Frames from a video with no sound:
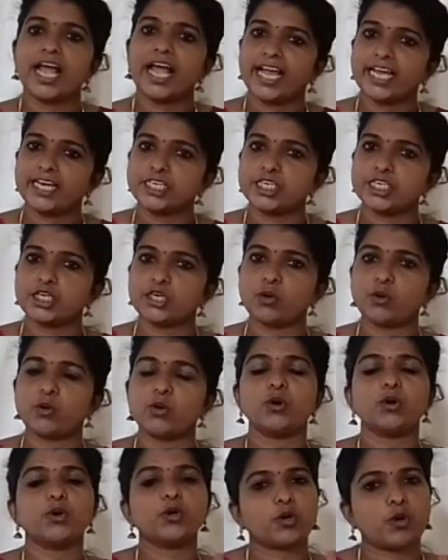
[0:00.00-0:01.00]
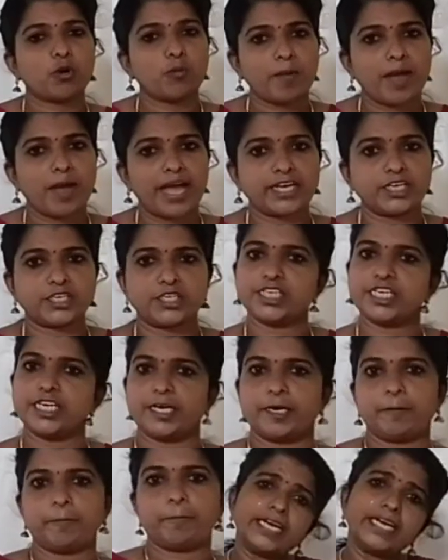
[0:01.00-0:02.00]

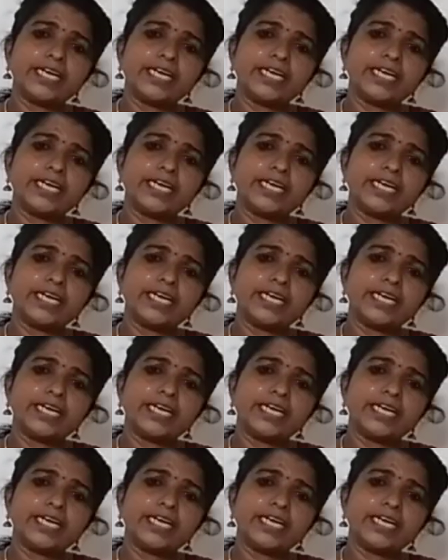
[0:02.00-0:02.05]
heterochromatin.